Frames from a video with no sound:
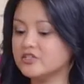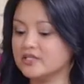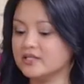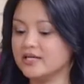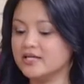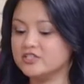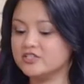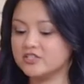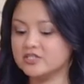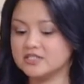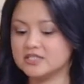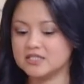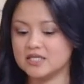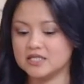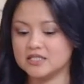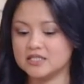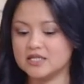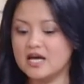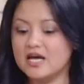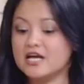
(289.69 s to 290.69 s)
Adrienne
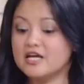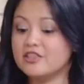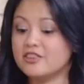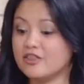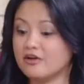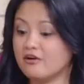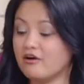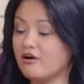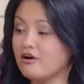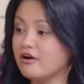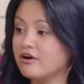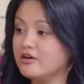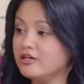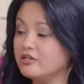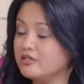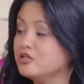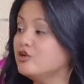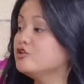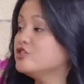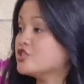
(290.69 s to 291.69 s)
said, there are,
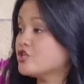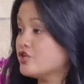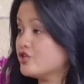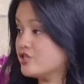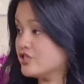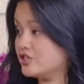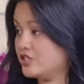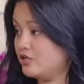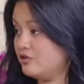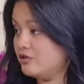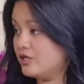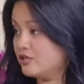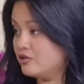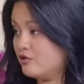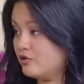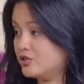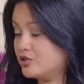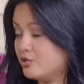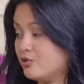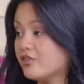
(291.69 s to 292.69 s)
you know, churches that you can go
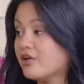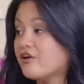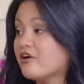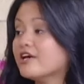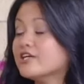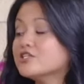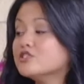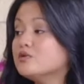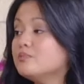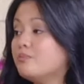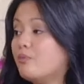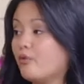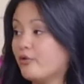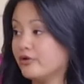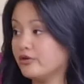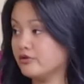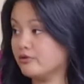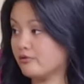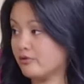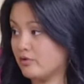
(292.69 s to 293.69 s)
to. There are
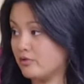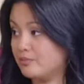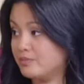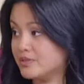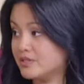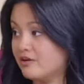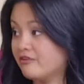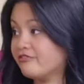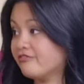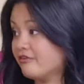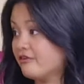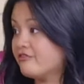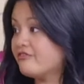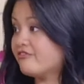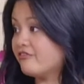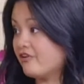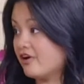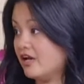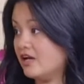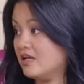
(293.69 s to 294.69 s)
support groups for
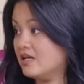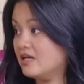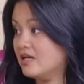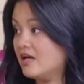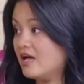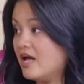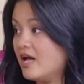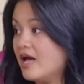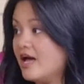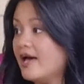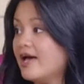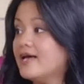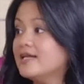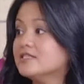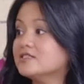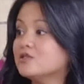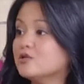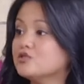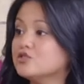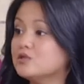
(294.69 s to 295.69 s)
free. And
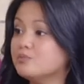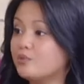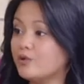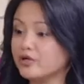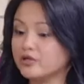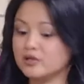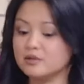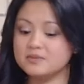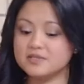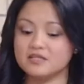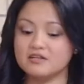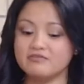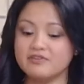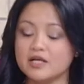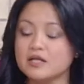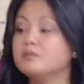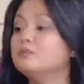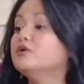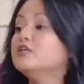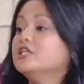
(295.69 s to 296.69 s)
so support groups are
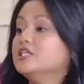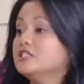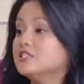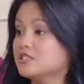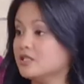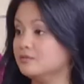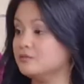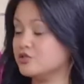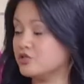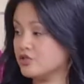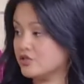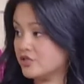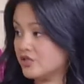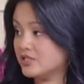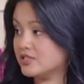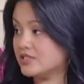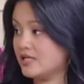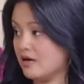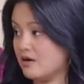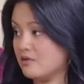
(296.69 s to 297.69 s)
available in some
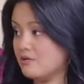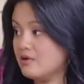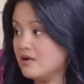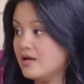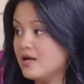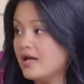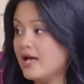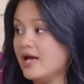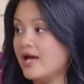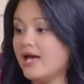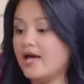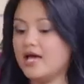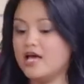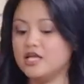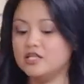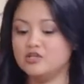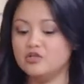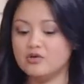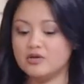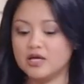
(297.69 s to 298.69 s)
churches now.
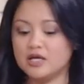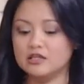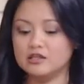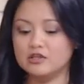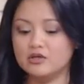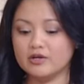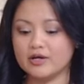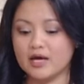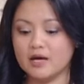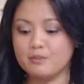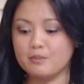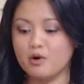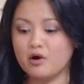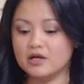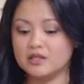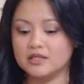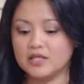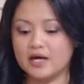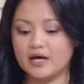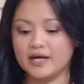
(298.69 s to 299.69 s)
And you can look up
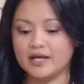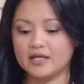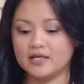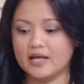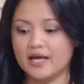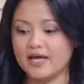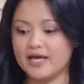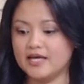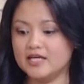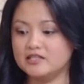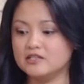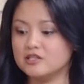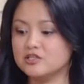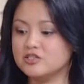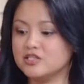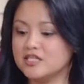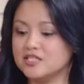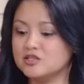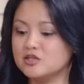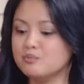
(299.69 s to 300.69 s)
online. And
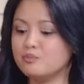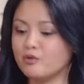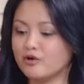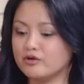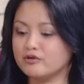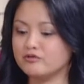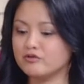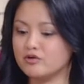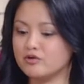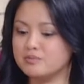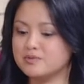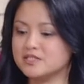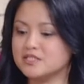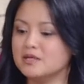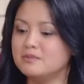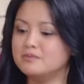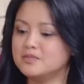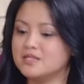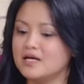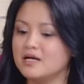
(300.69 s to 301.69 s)
these support groups,
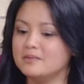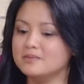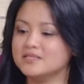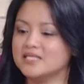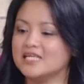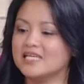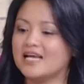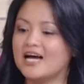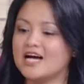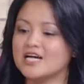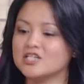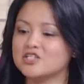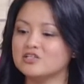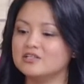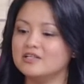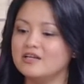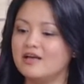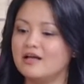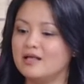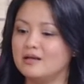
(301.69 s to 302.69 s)
sometimes it
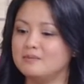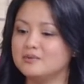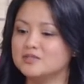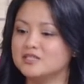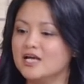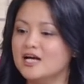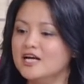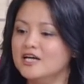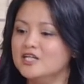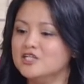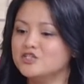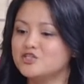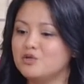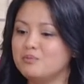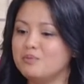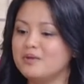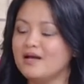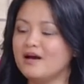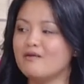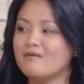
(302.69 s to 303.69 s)
actually helps to
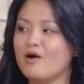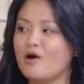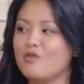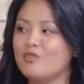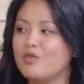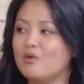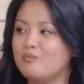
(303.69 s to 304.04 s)
be around the